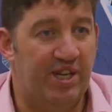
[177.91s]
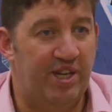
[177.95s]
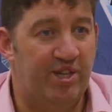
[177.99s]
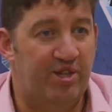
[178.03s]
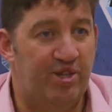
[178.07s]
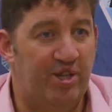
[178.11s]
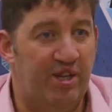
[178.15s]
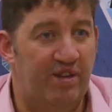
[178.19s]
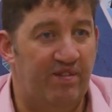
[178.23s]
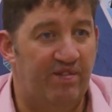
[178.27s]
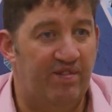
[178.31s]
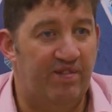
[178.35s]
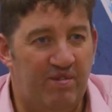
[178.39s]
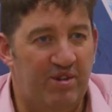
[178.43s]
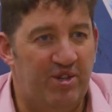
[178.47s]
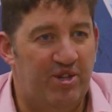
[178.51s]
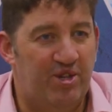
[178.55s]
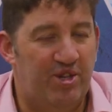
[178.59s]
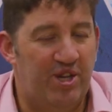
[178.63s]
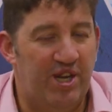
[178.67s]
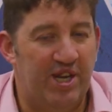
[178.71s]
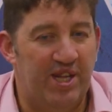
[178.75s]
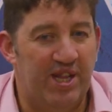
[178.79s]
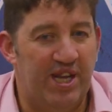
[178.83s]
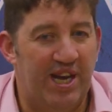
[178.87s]
to achieve. We'd
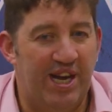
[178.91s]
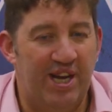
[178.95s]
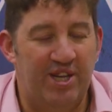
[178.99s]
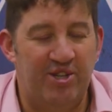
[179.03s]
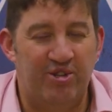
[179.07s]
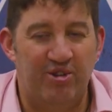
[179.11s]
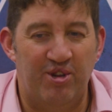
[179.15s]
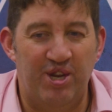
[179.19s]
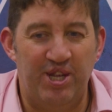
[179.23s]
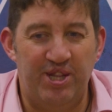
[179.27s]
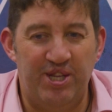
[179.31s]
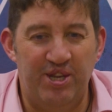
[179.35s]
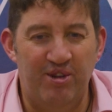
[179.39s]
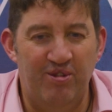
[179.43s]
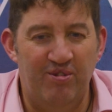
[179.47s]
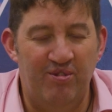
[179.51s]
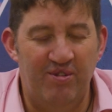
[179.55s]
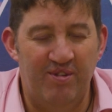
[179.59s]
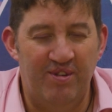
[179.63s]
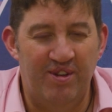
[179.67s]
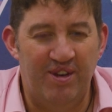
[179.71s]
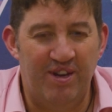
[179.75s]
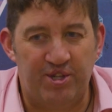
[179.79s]
shaken hands on a deal.